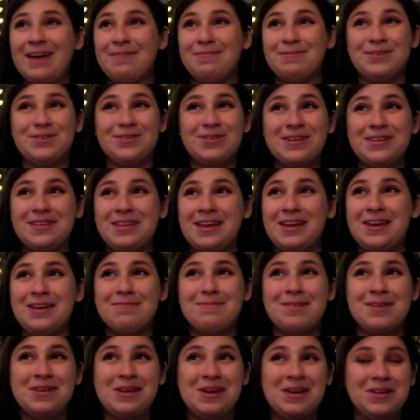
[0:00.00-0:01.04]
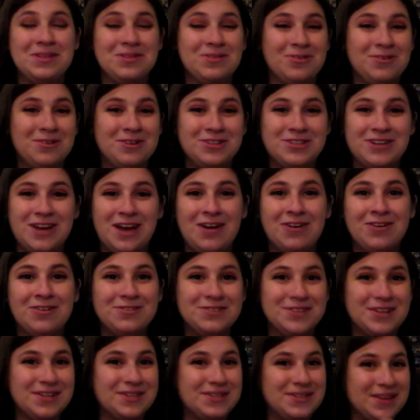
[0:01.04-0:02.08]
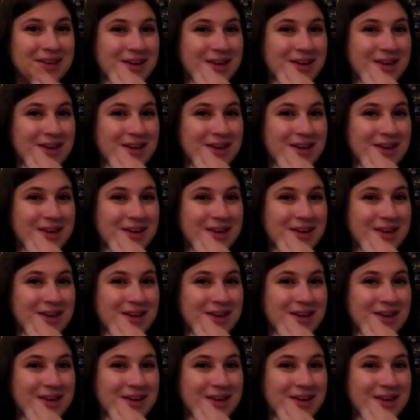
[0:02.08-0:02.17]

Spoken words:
between Lady Midnight and Lord of Shadows, that's